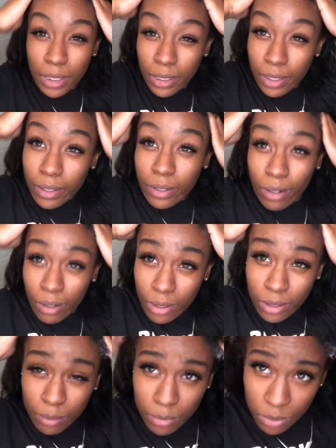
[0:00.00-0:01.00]
So I'm gonna
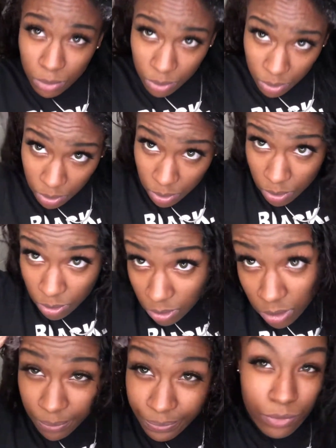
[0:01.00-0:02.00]
get it all on my
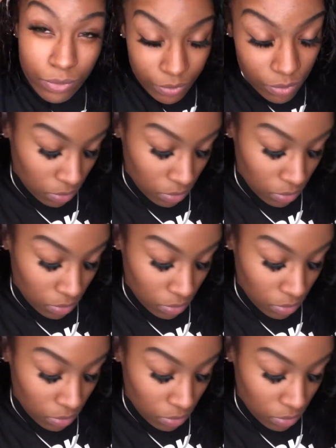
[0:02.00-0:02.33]
roots.